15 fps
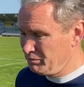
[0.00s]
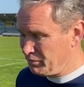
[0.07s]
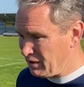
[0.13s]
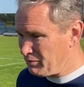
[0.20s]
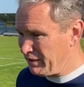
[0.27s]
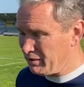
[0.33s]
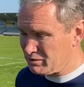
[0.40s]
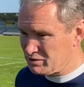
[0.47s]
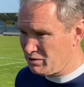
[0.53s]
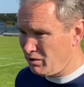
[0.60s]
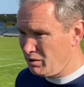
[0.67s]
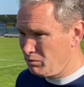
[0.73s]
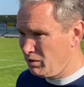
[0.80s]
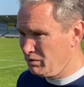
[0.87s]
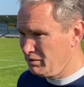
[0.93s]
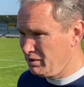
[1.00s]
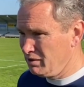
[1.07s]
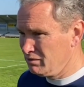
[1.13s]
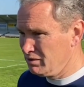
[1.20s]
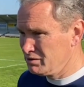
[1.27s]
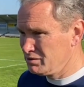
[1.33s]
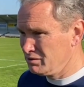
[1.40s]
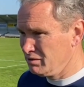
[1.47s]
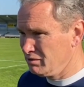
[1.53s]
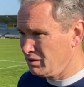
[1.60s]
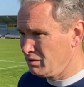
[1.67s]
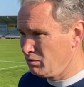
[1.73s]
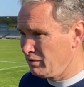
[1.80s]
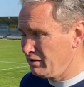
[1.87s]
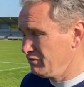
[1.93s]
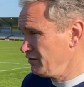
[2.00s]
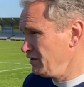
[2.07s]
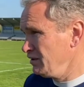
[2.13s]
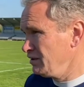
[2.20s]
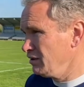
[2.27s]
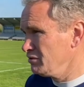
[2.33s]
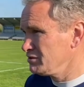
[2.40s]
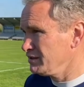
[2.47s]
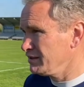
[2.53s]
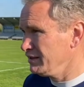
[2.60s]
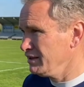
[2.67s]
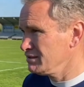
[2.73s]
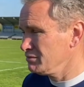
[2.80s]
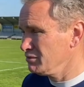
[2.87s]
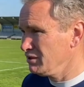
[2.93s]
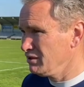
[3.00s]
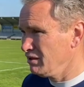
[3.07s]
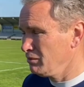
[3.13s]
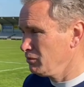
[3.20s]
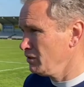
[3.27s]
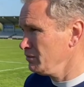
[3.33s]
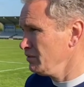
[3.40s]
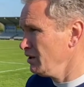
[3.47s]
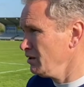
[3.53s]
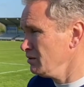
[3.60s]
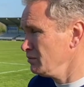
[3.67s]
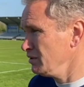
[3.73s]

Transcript: people outside, you know, unless you're like quite fairly closely connected with the club, won't know.